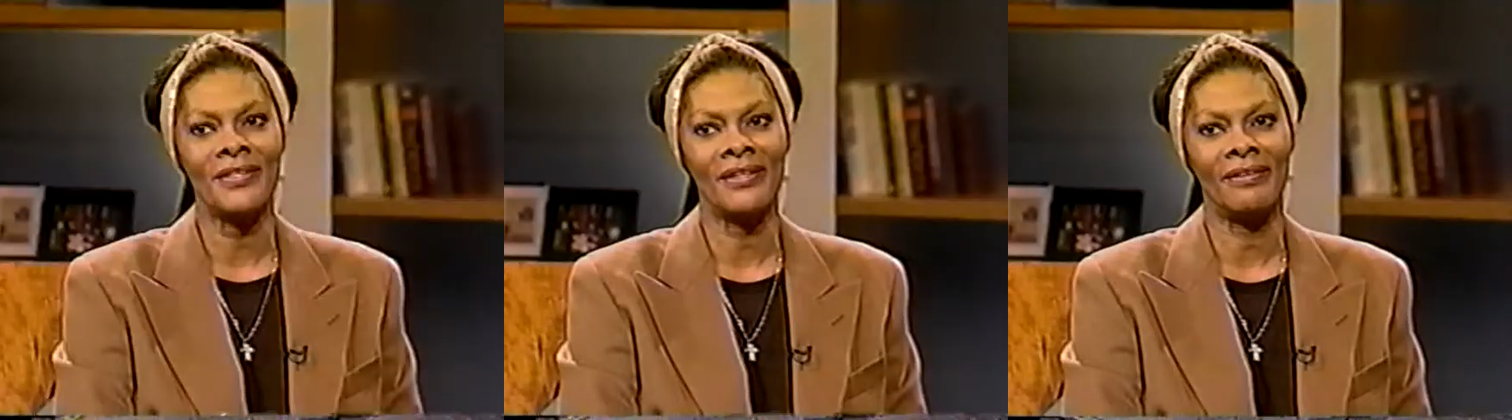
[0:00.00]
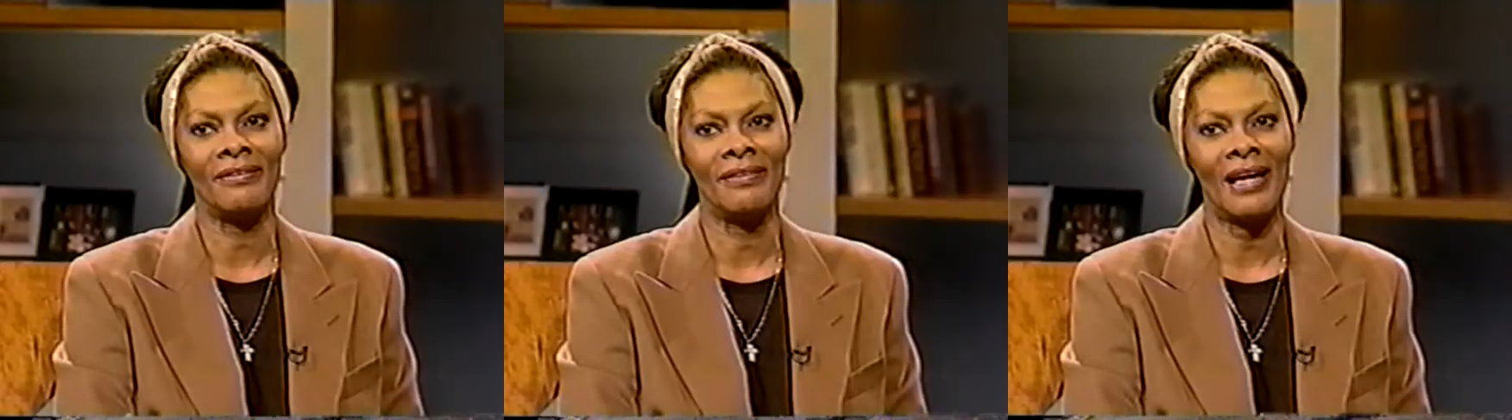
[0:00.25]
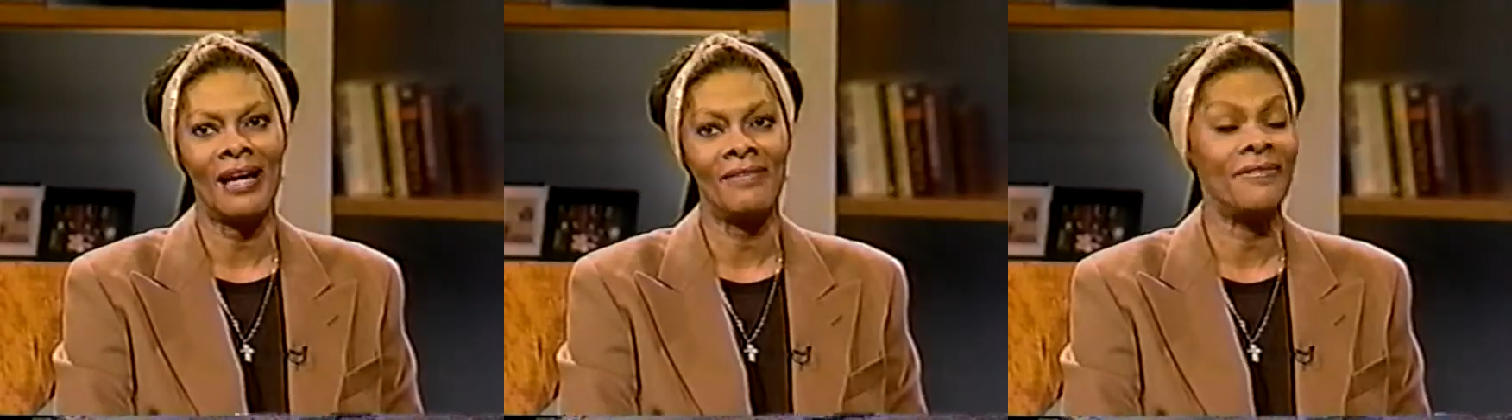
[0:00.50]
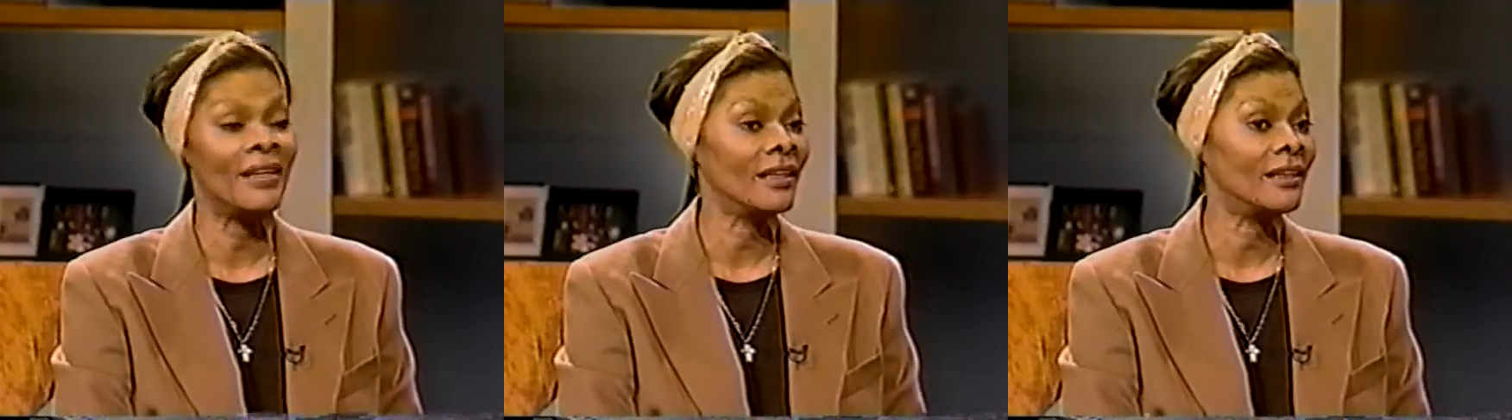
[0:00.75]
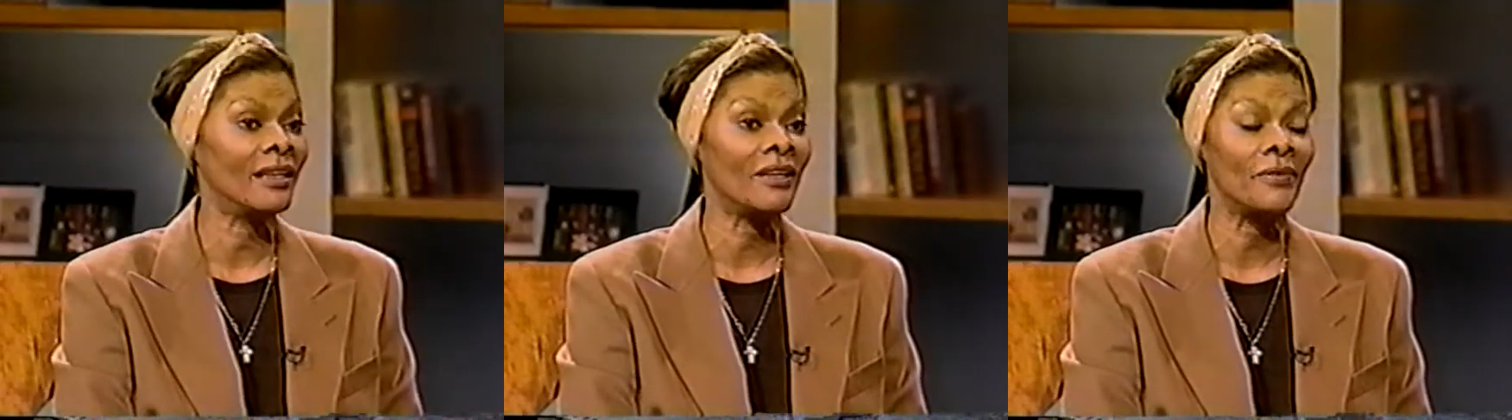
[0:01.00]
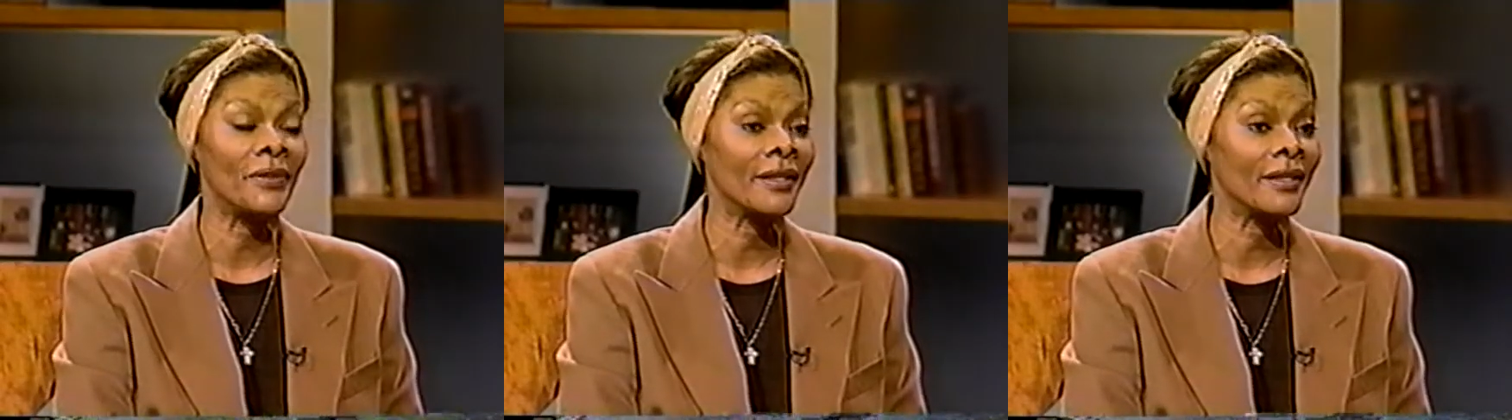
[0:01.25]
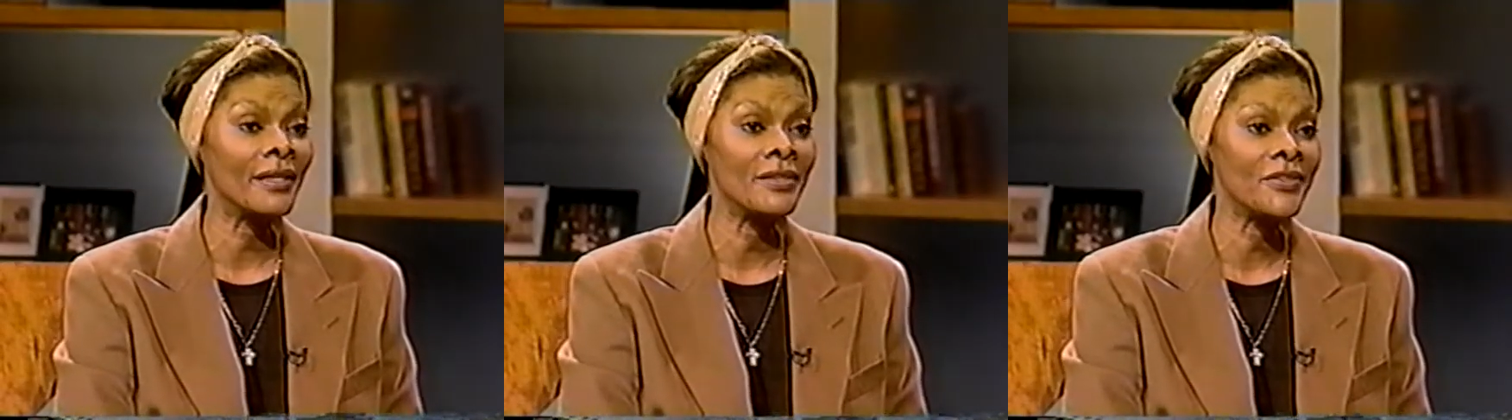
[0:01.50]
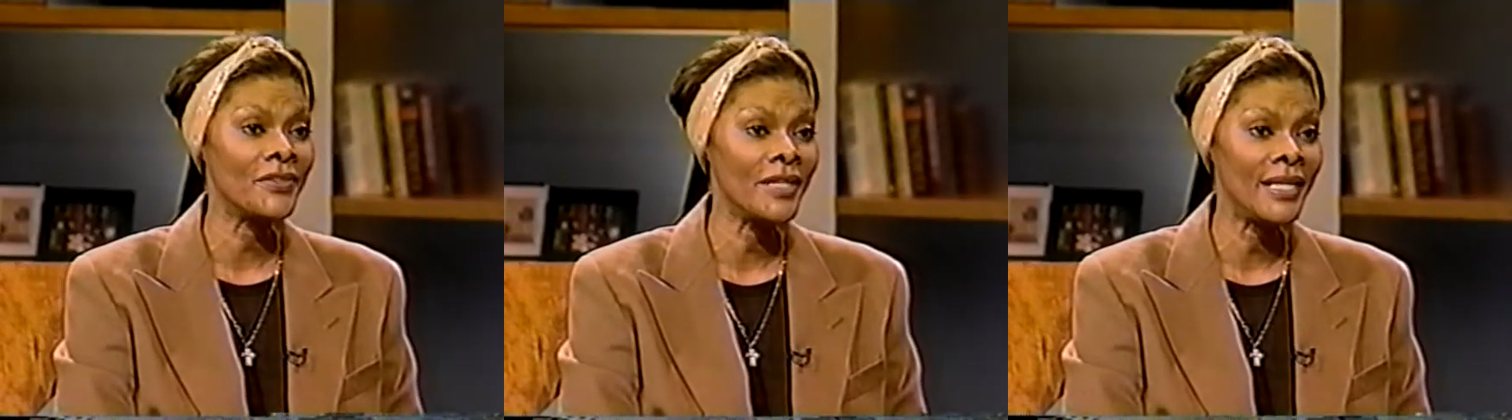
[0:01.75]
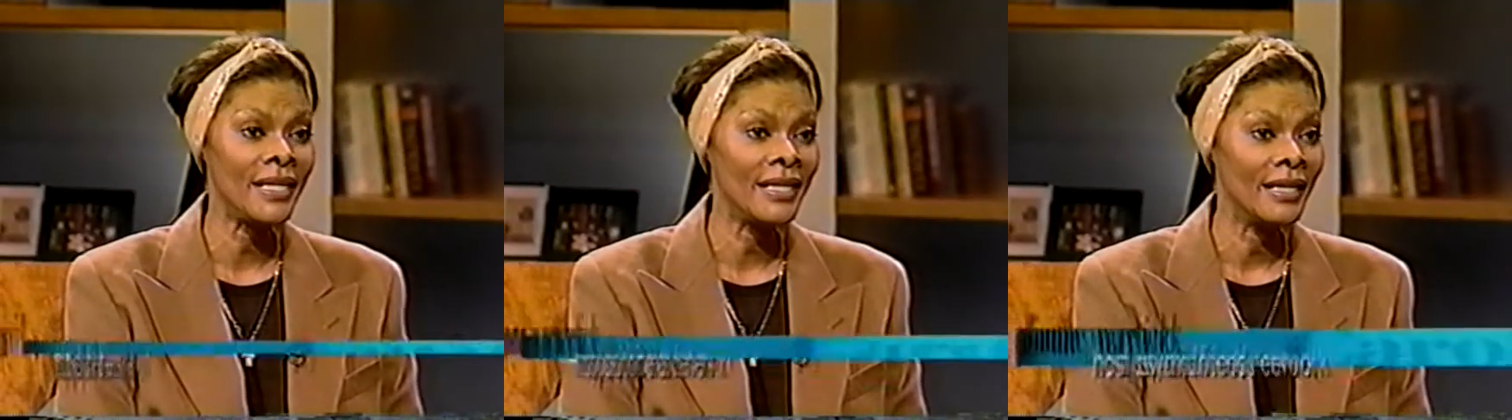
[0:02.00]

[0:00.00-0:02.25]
of I fell in love with a country.